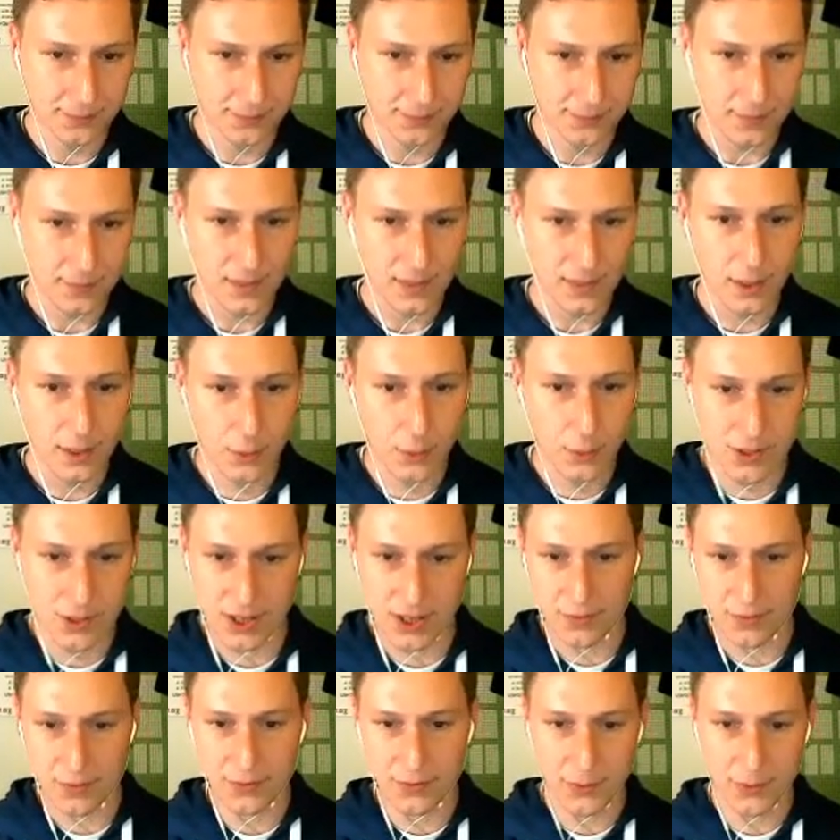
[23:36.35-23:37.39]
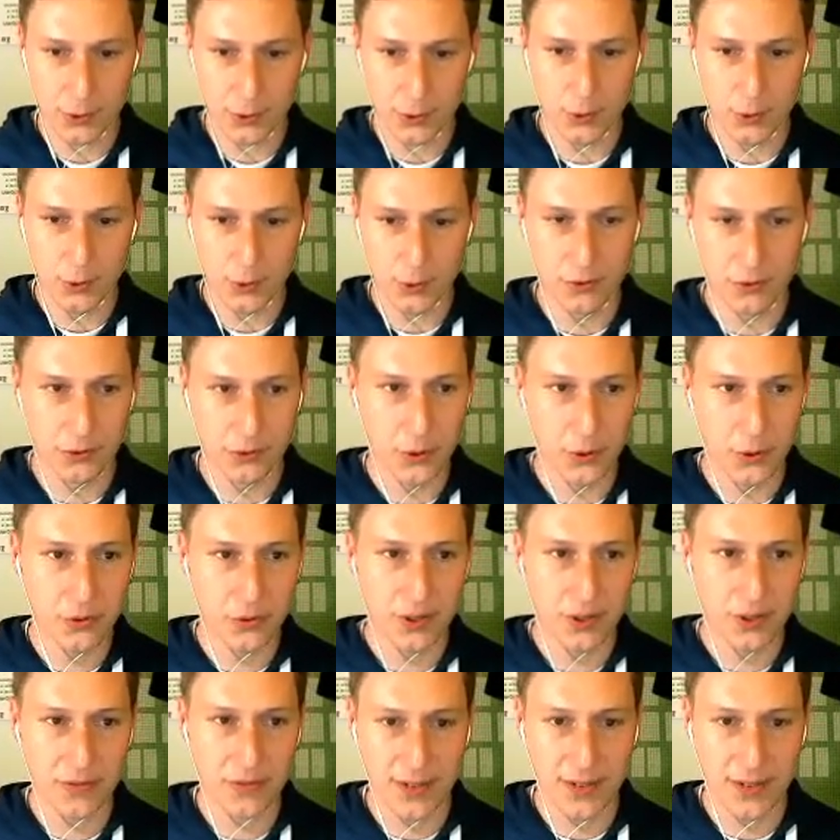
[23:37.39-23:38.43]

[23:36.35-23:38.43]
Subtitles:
which have cool hover over effects,